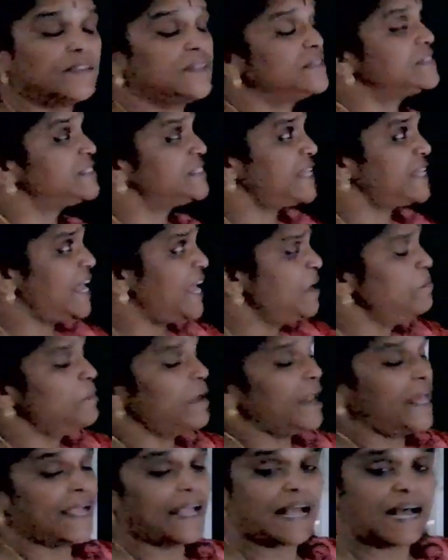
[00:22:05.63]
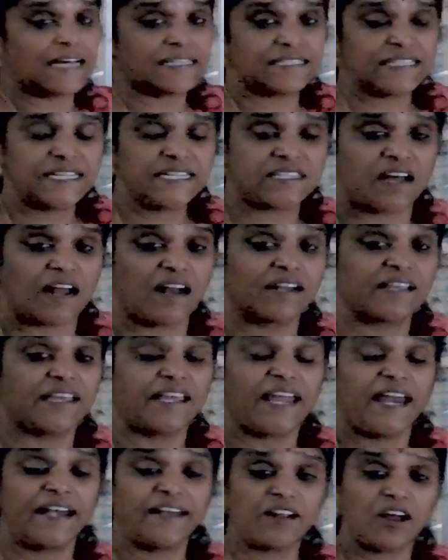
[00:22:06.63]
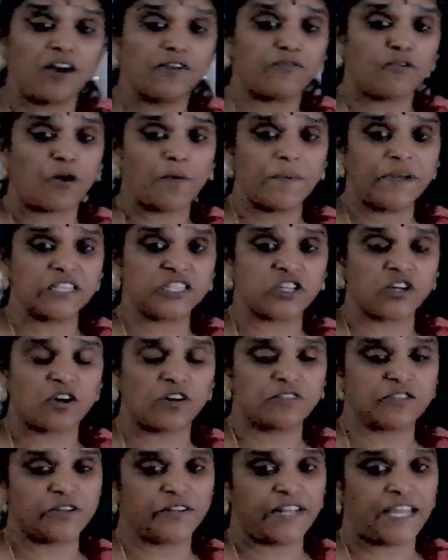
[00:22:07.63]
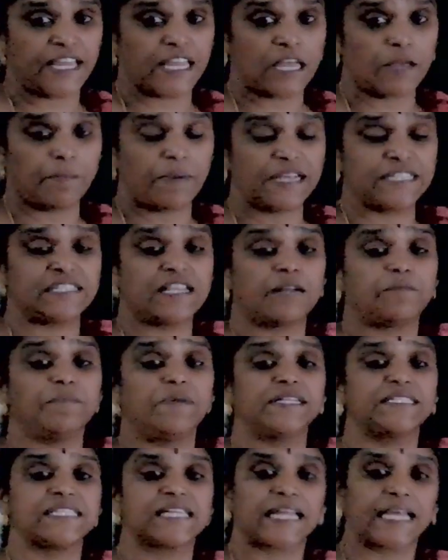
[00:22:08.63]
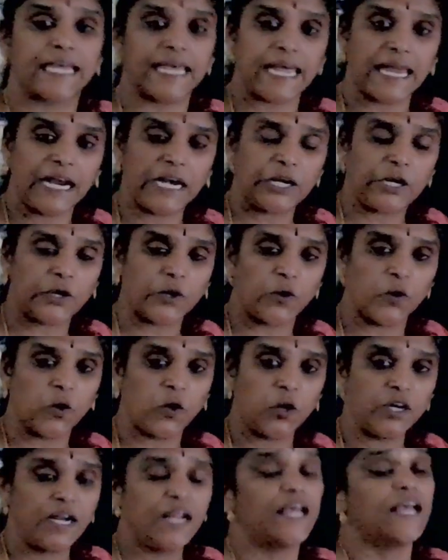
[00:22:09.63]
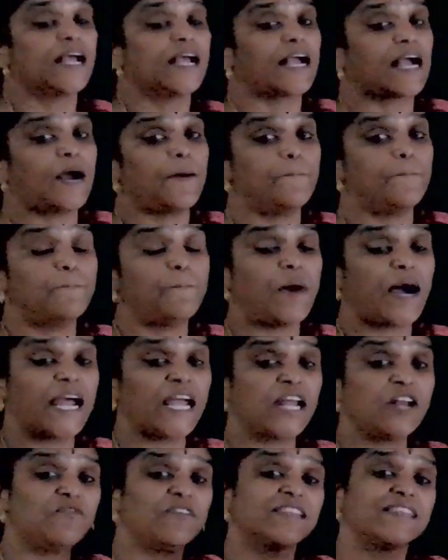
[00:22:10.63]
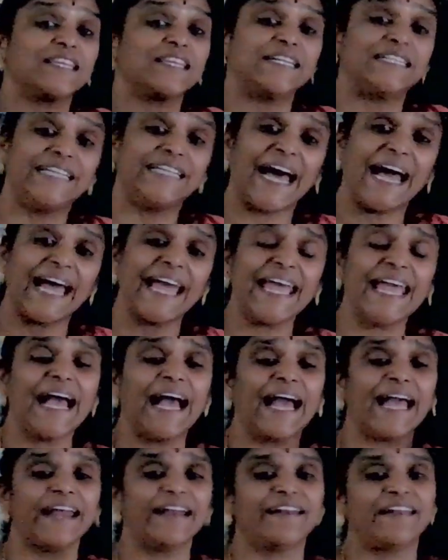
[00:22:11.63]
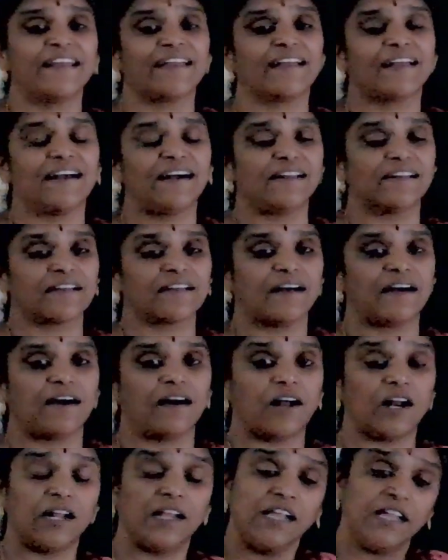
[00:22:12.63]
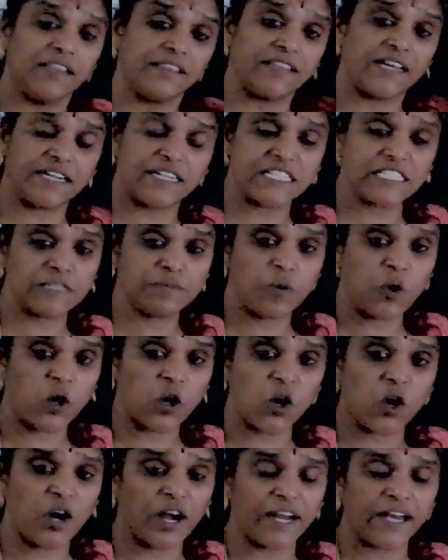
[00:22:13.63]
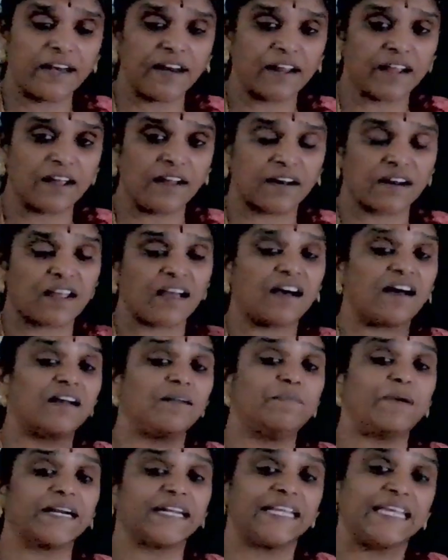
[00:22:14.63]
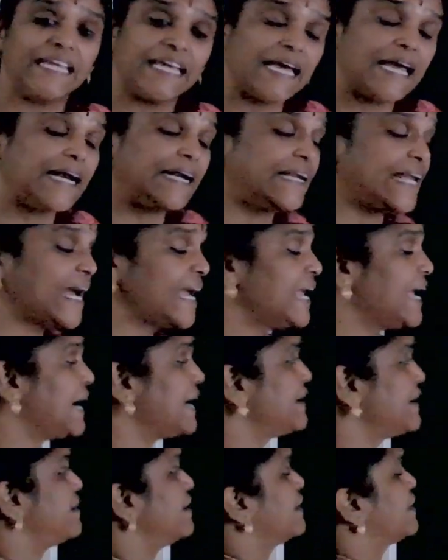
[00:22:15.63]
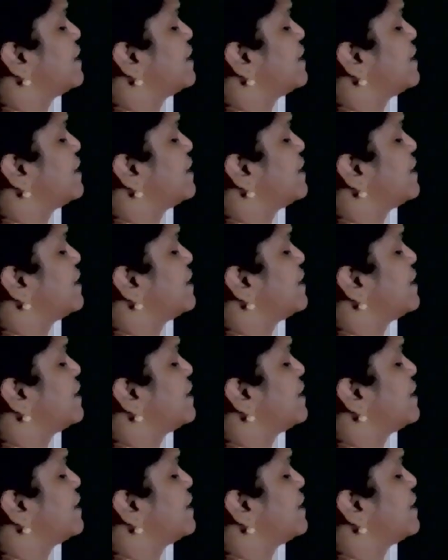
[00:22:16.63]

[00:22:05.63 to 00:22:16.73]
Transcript: Same like acetal, ketal formation also taking place. That means a ketone combined with the dihydric alcohol. That is monohydric alcohol, but here dihydric